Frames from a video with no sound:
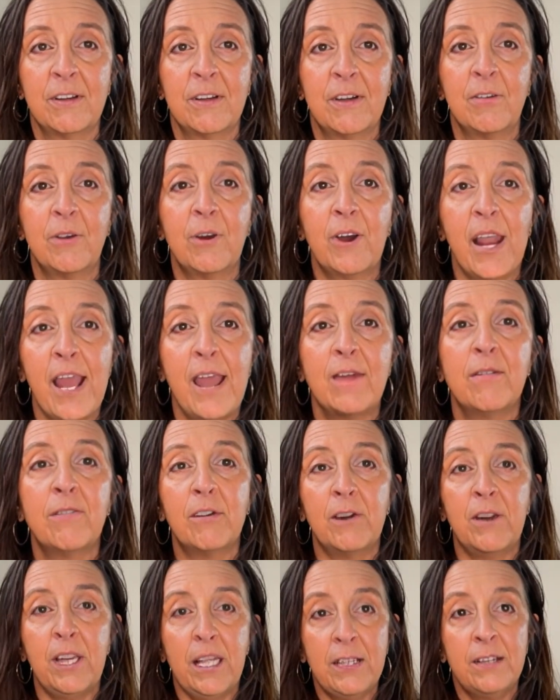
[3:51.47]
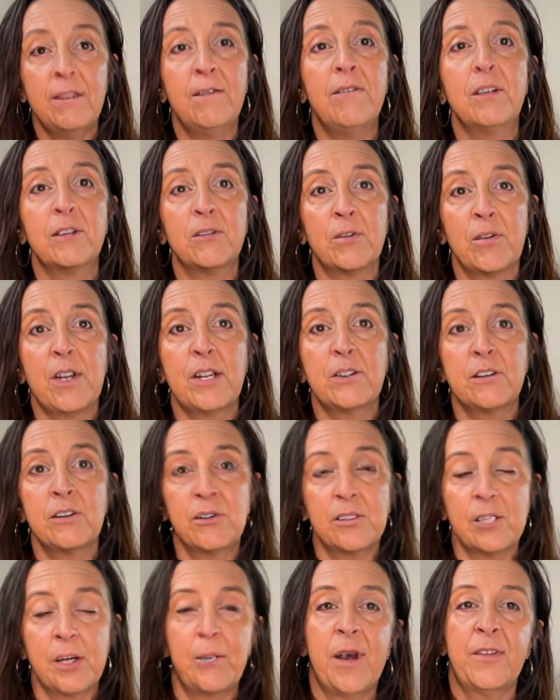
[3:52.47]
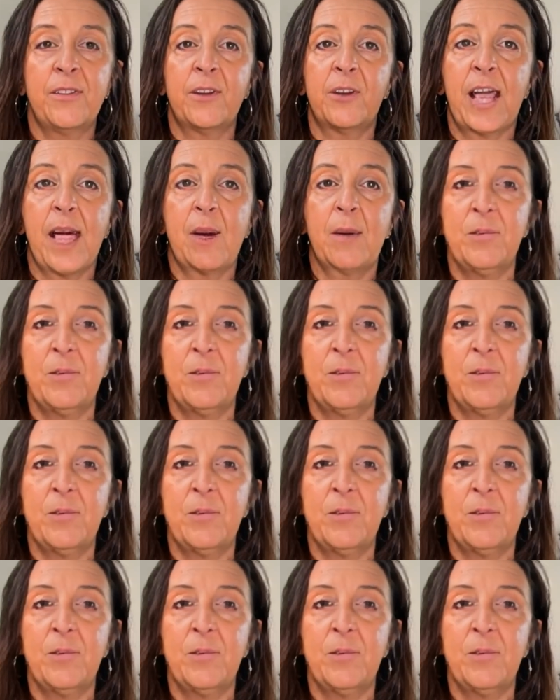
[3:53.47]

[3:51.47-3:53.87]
for every individual that shows up on their cap